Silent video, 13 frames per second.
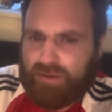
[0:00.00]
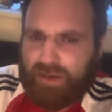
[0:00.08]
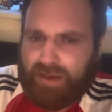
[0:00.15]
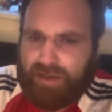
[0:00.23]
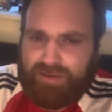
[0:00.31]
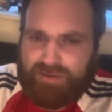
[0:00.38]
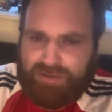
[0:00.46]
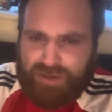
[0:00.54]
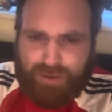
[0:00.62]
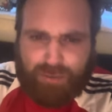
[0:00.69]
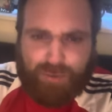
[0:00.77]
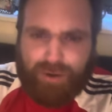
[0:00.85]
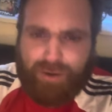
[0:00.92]
And you know
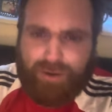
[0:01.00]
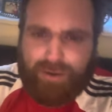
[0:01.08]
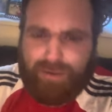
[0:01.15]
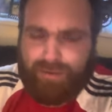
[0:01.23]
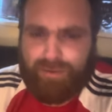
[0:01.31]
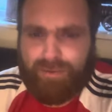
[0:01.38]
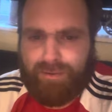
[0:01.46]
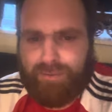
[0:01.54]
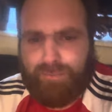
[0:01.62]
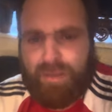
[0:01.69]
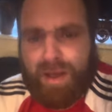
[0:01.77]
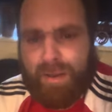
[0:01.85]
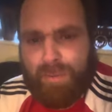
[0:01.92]
what?
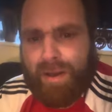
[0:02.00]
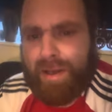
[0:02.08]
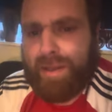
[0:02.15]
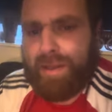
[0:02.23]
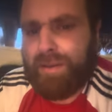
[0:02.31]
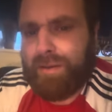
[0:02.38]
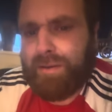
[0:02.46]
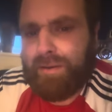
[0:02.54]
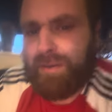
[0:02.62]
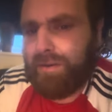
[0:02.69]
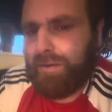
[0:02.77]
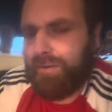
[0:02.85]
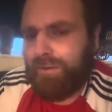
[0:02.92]
Pepe
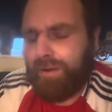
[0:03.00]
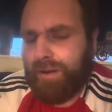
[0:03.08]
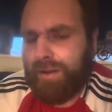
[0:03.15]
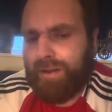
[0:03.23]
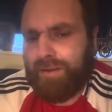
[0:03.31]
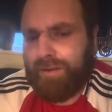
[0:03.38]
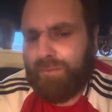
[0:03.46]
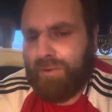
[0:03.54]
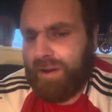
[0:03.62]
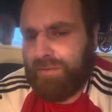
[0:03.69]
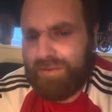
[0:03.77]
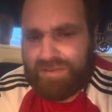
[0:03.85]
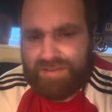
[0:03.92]
Right,
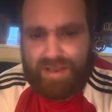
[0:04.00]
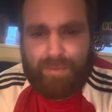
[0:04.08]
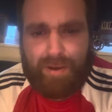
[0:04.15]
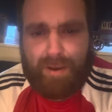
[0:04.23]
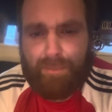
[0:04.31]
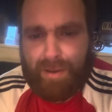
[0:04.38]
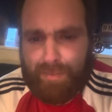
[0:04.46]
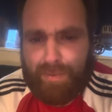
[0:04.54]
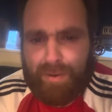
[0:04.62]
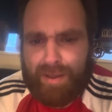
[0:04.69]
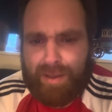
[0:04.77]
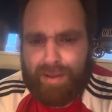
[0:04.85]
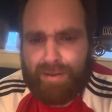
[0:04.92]
Whatever you say about
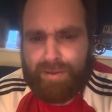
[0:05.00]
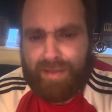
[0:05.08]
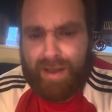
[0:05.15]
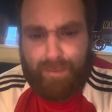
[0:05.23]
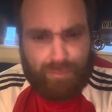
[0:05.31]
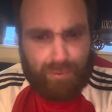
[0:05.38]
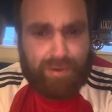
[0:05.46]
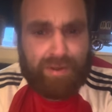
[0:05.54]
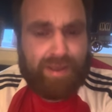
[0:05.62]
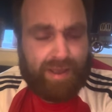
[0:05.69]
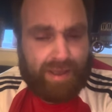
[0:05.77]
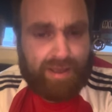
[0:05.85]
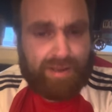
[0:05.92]
Pepe, that boy
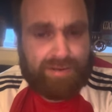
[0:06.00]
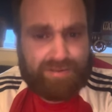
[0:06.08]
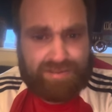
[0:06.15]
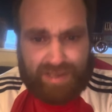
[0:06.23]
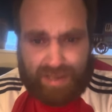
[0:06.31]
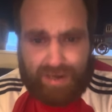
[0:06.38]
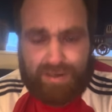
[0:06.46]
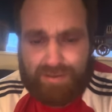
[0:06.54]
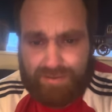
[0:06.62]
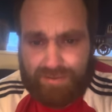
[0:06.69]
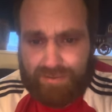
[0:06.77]
had talent.